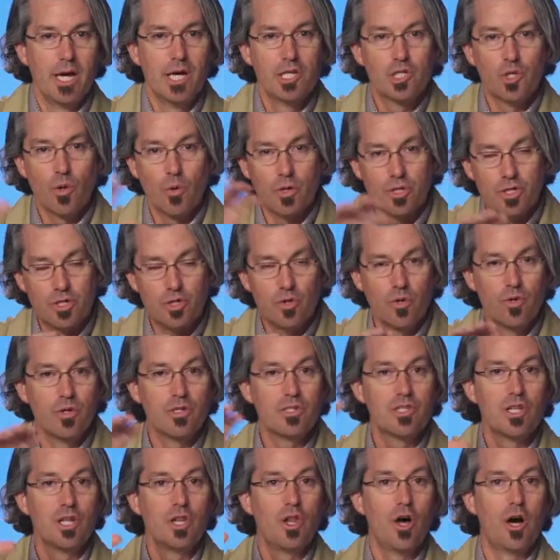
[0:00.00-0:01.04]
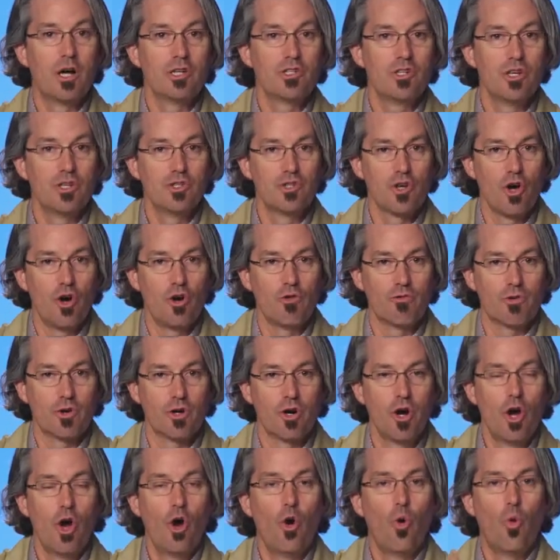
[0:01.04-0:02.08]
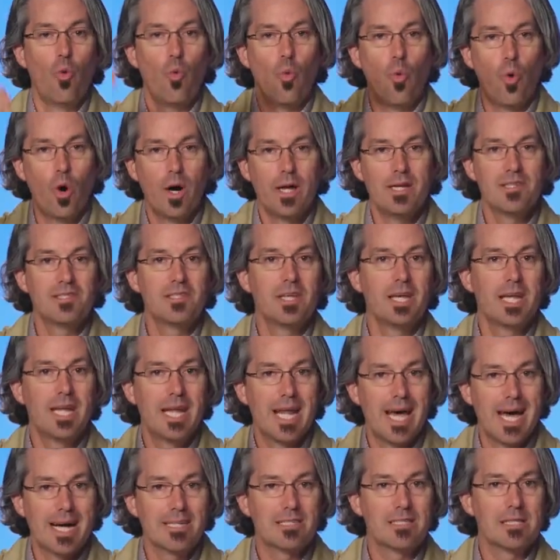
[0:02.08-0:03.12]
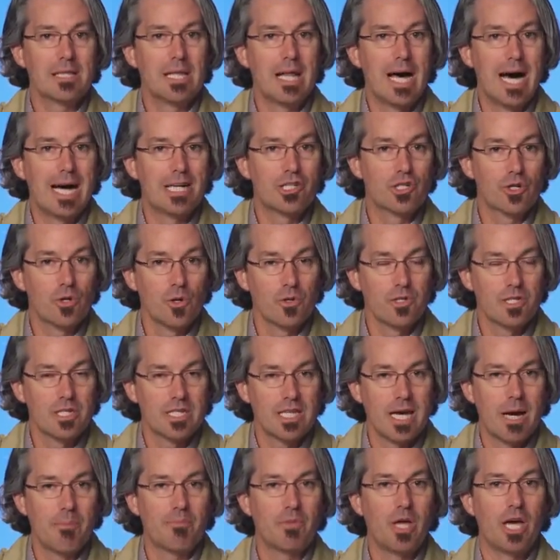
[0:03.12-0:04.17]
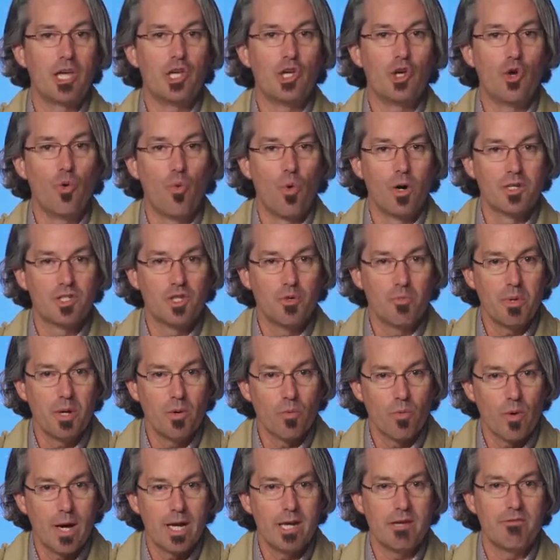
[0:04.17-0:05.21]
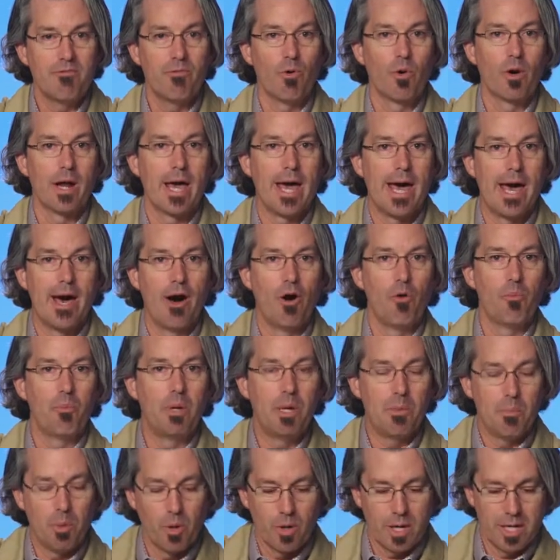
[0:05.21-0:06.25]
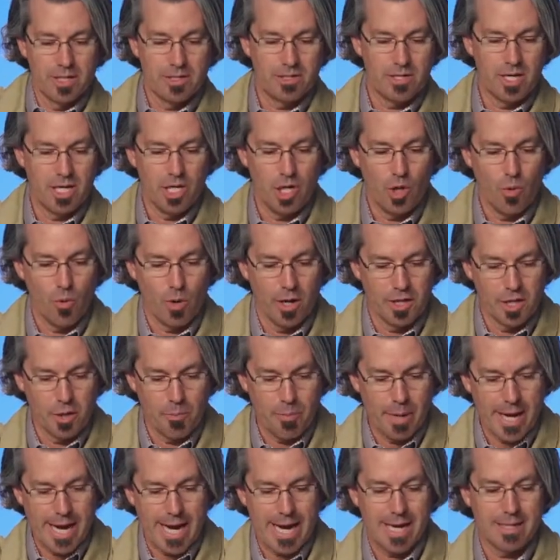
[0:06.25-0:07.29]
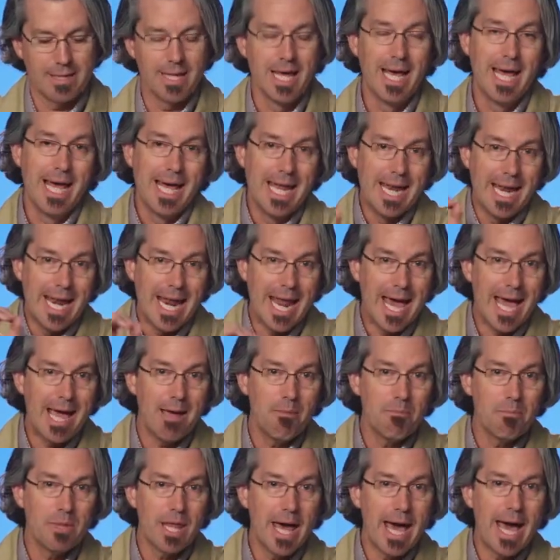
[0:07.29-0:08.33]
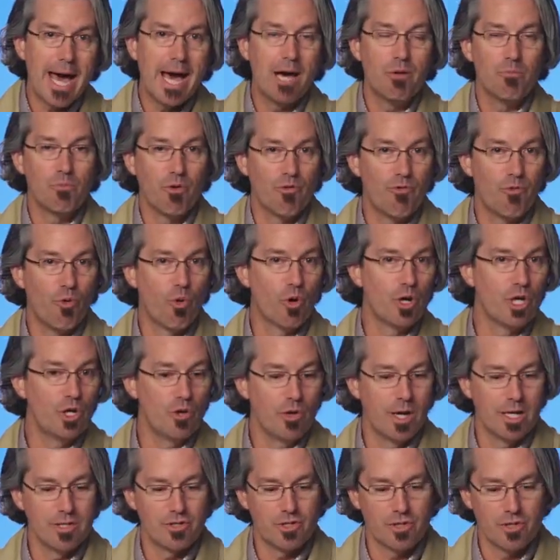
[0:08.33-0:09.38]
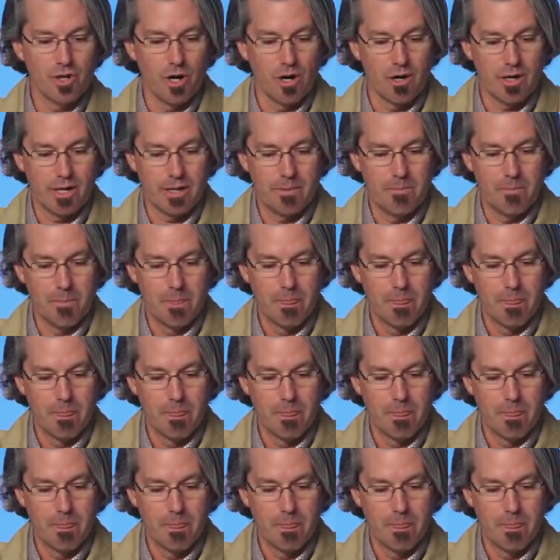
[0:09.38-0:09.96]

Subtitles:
So as soon as the launch is over, what is the next logical step that you want to be ready for to help people continue on the path? Name that before you get started.